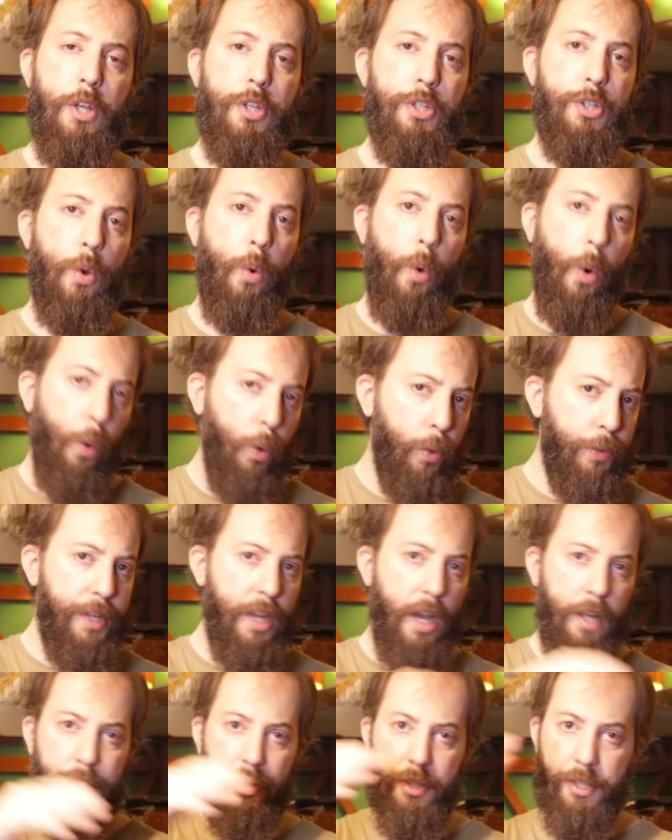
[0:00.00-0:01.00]
So all
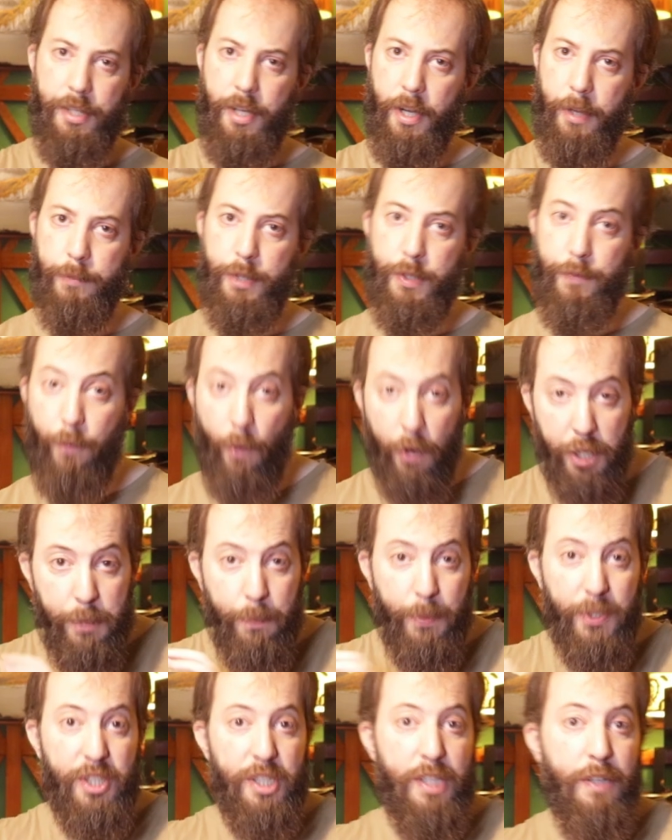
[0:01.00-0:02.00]
the other terms for
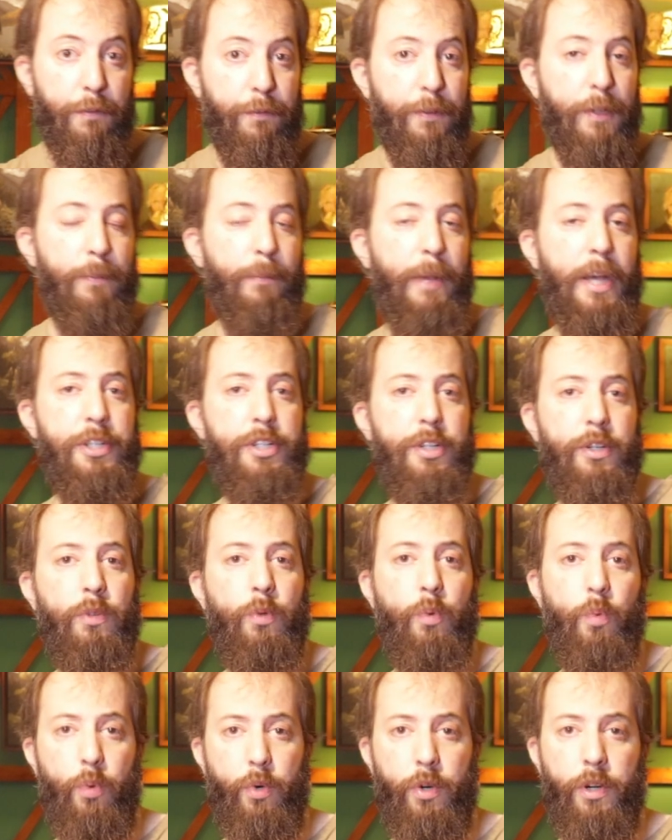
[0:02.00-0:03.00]
specific
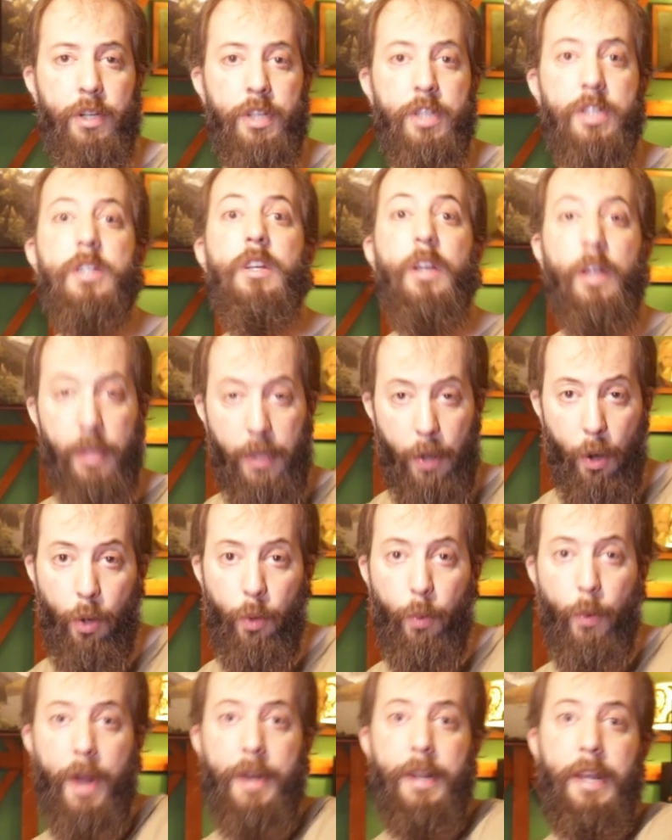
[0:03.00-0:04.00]
magical works
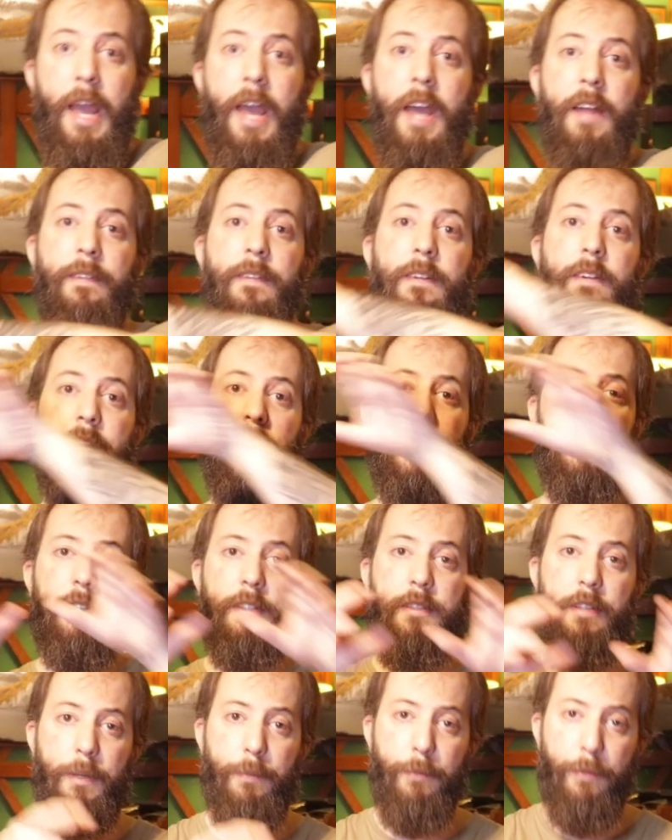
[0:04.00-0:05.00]
already enter in the
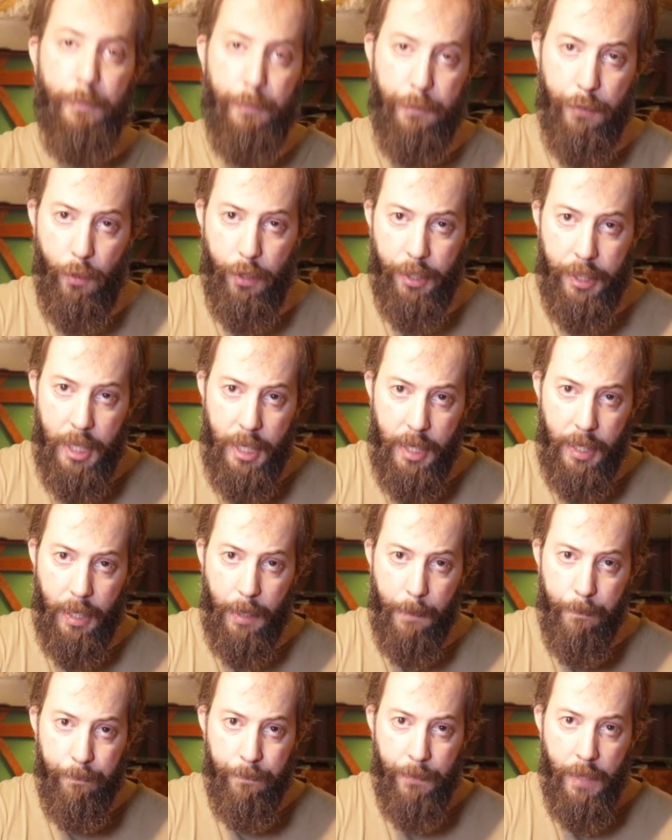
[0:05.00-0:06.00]
term
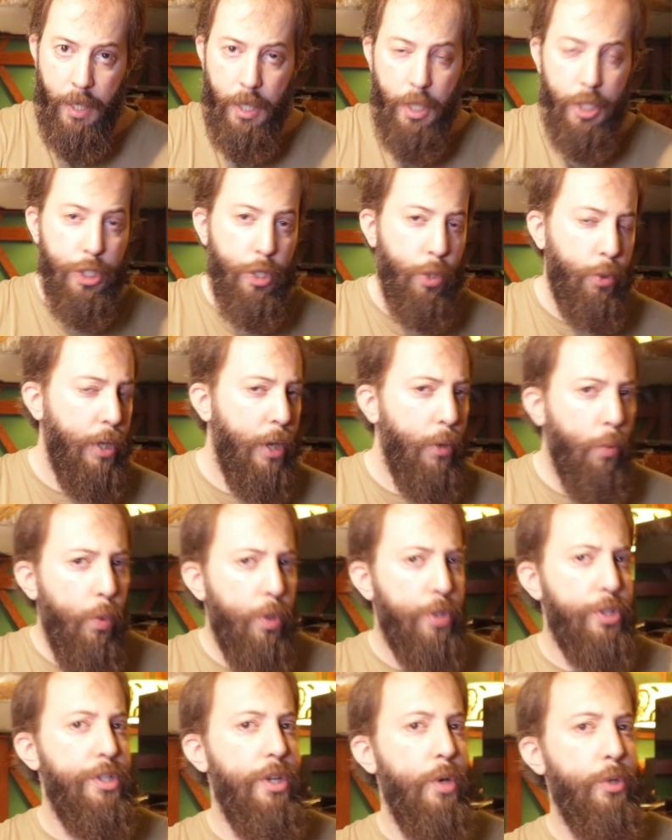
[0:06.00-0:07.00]
Fjolkyngi. So there
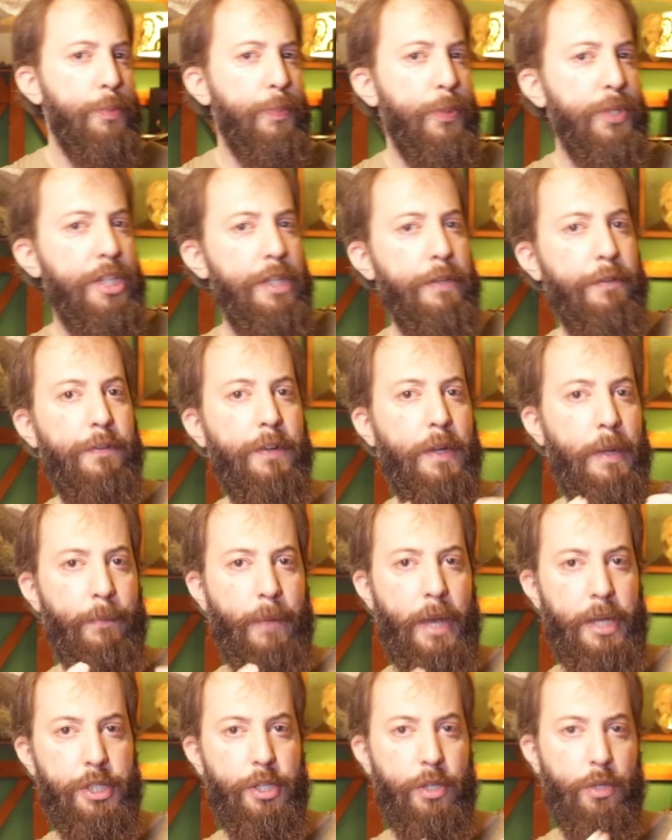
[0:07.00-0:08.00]
was no specific
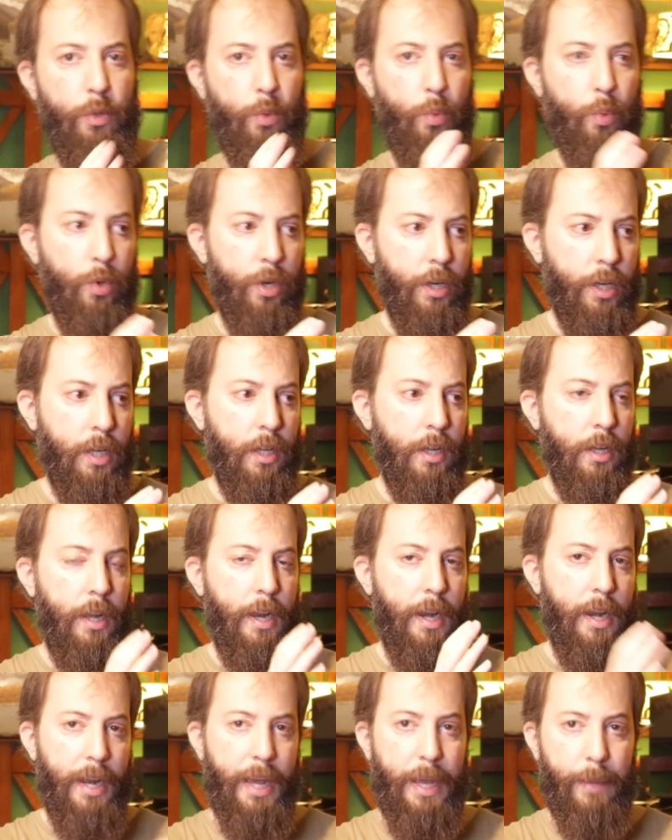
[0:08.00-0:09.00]
magical work
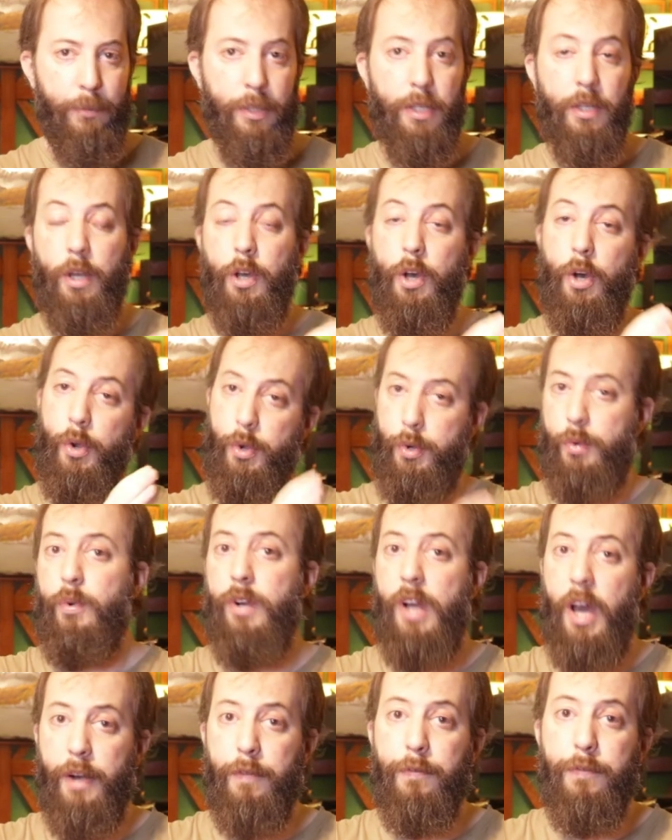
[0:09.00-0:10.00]
named
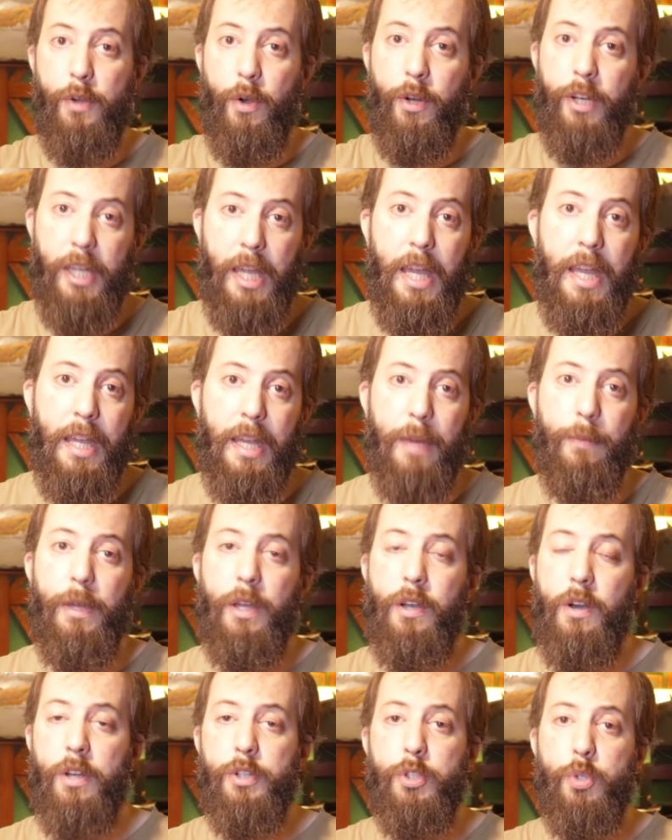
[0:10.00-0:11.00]
Runar Fjolkyngi,
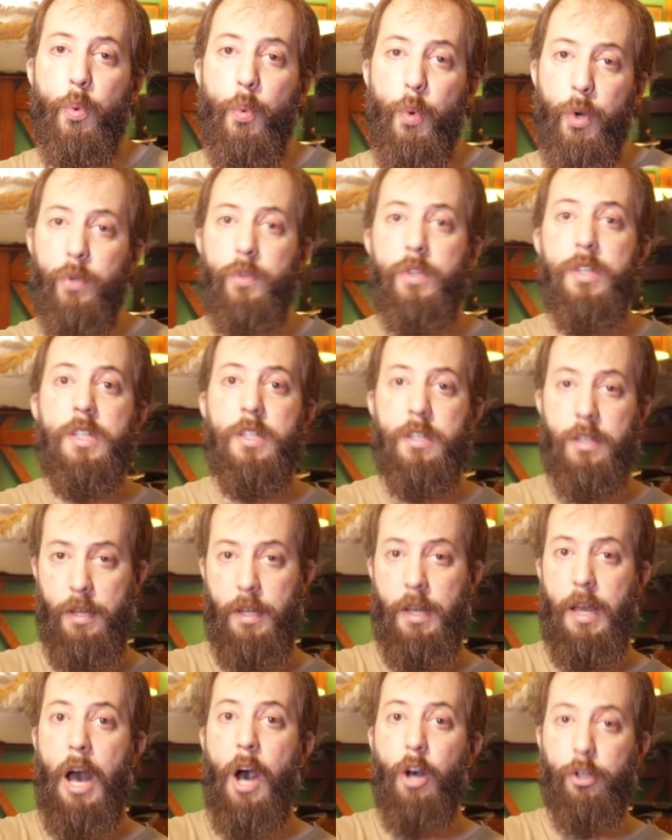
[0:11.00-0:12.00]
because
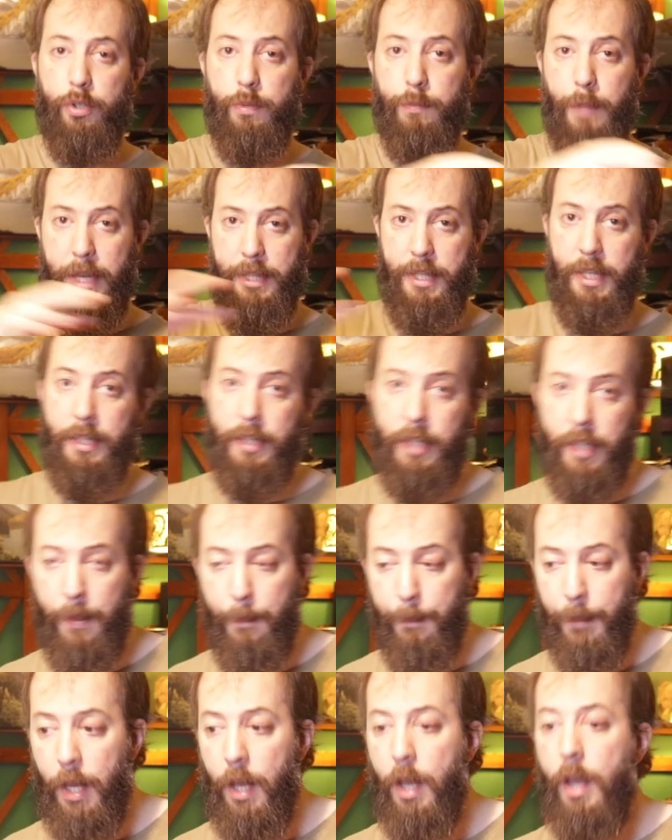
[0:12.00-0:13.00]
runes
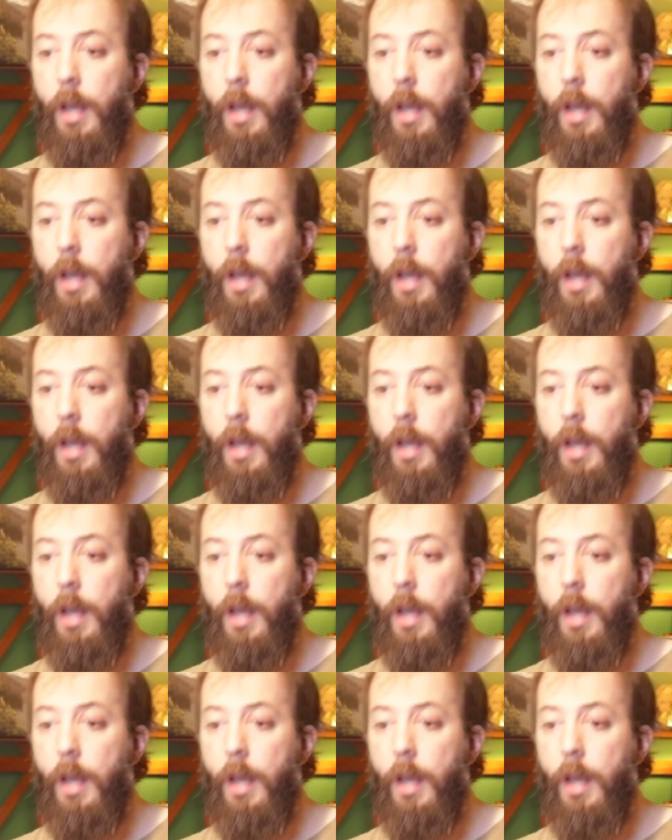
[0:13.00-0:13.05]
automatically,